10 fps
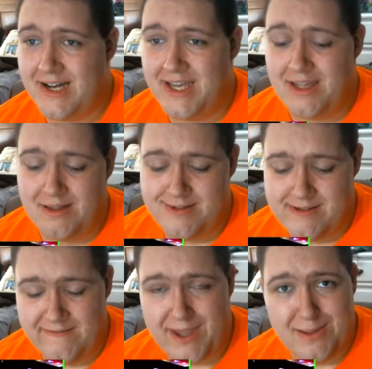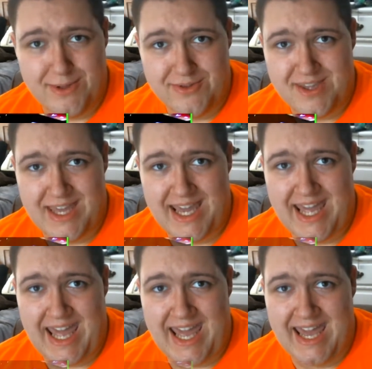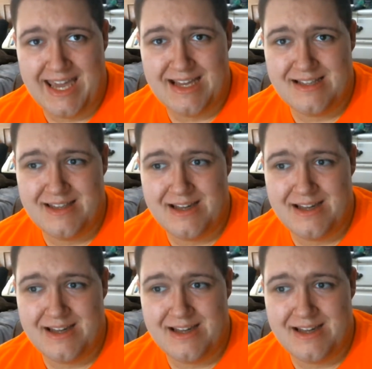It is available today, and